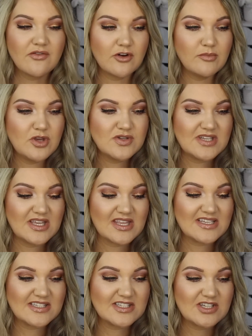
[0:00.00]
from using
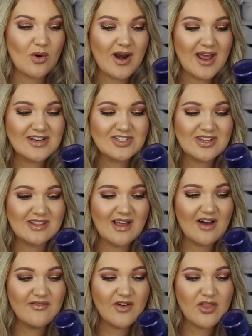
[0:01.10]
this. So, and I just
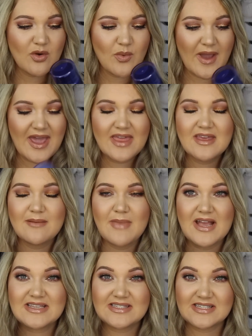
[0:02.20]
love the way that
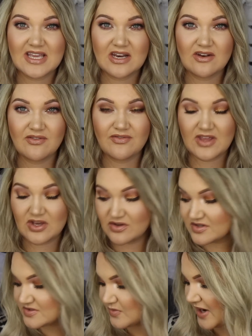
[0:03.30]
my skin
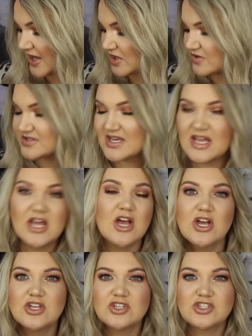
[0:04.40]
feels when I use it.
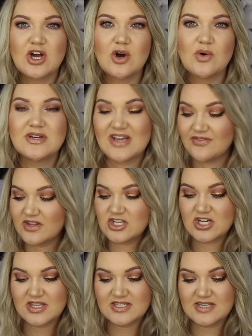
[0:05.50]
So definitely
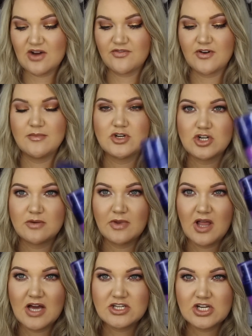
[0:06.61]
check this out from
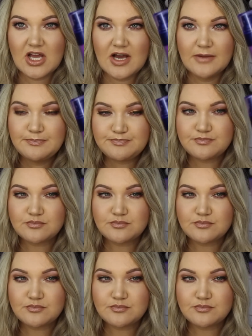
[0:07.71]
Dermalogica.